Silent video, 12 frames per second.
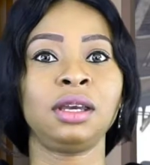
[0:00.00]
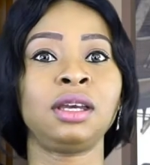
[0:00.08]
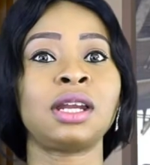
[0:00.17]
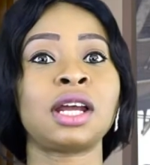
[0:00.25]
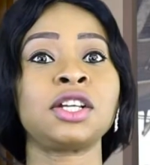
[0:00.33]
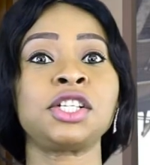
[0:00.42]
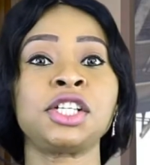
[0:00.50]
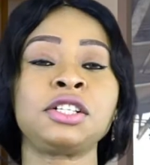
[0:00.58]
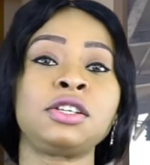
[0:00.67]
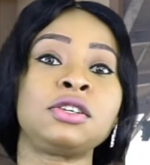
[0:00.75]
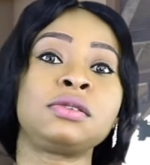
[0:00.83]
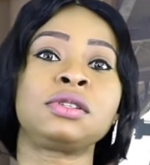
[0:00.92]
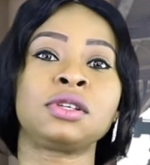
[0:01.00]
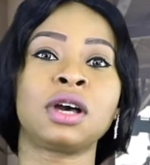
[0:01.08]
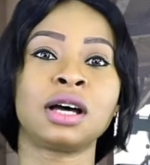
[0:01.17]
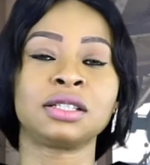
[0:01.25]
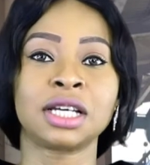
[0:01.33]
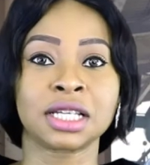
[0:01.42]
In energy news,
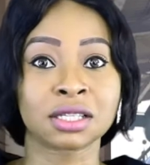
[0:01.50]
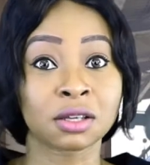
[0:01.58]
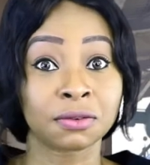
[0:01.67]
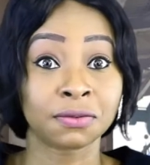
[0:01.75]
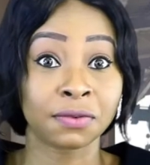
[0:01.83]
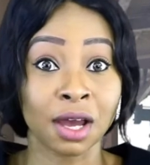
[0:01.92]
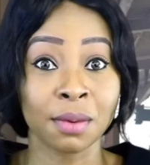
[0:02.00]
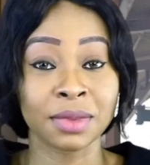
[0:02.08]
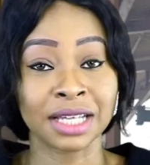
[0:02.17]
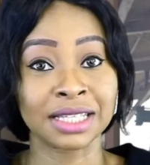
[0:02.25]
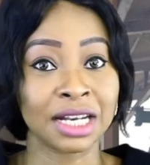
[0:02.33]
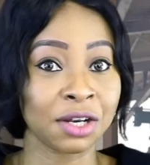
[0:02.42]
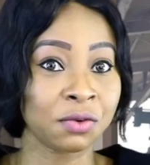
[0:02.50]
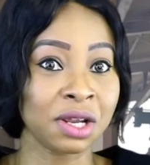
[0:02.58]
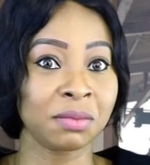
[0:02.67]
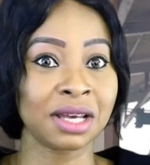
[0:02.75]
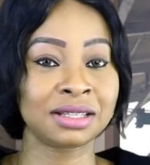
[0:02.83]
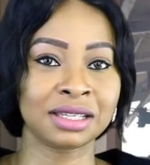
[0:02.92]
Uganda has confirmed that an
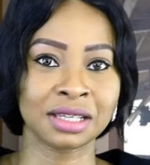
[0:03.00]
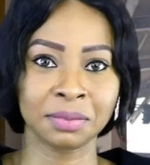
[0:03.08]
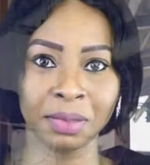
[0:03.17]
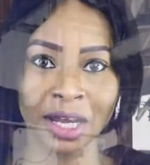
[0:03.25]
agreement is in